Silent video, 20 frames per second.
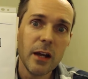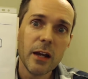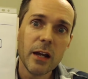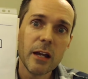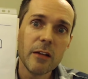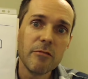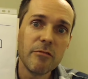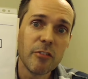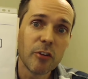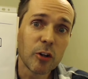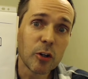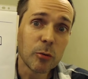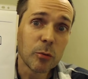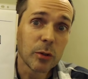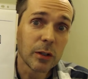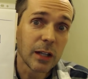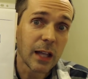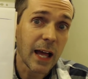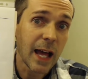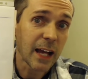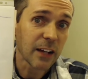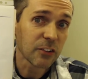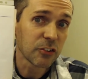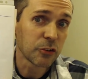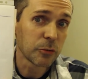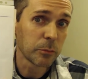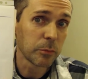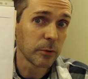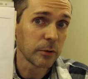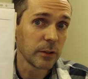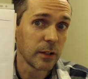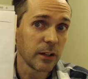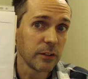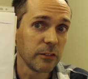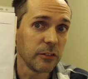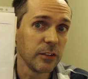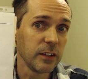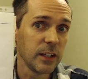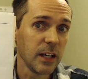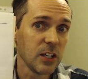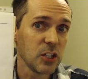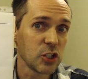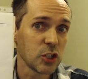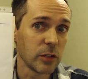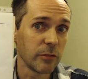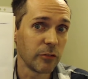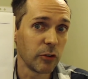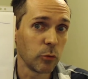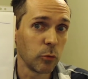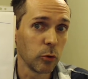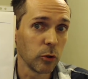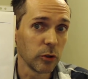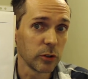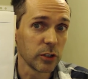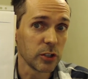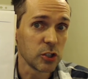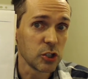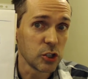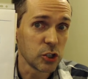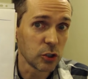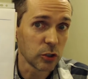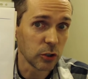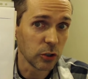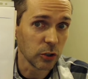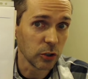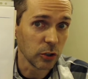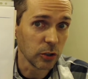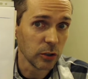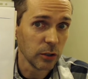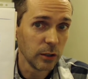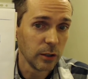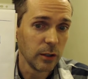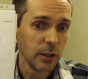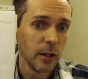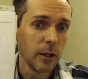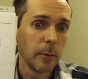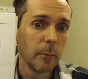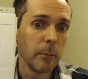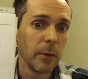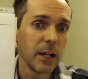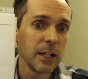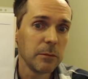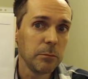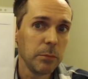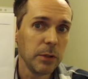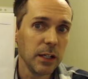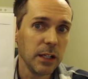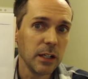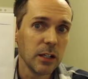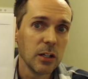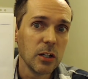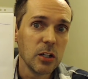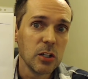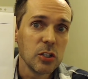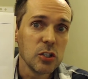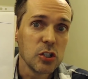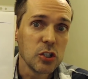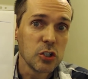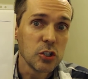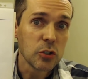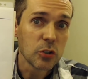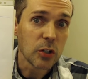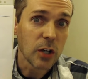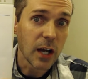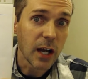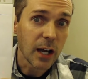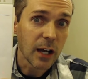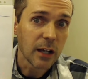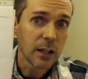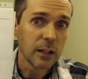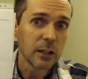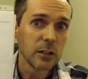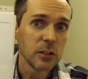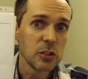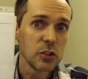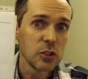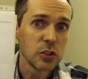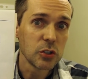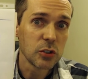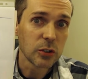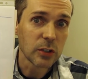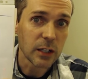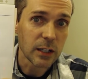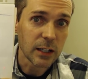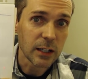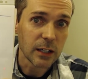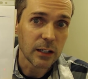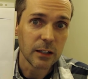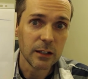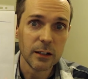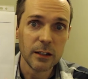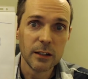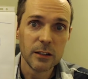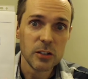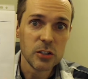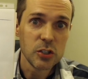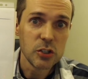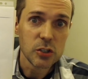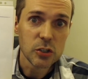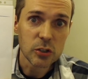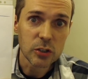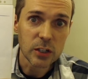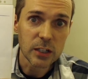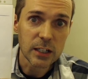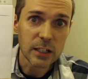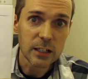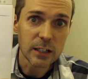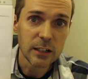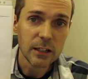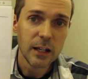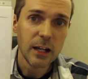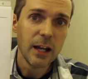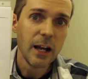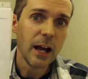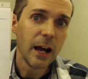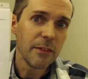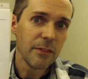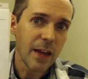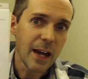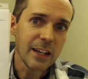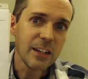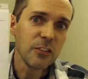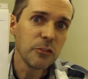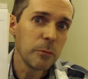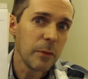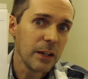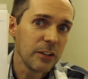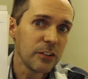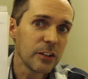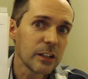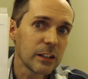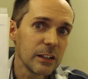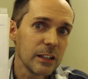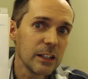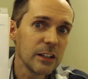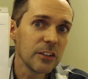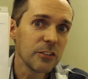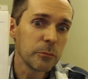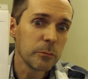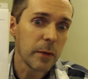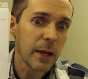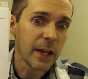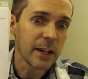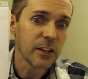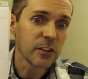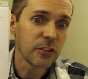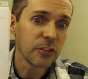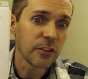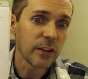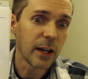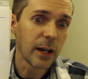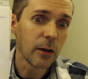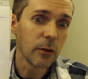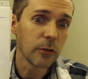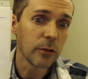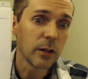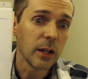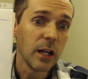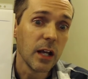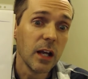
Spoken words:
a very relaxed pronunciation of the word sugar might be sugar, sugar, sugar. And that is basically the Spanish sound.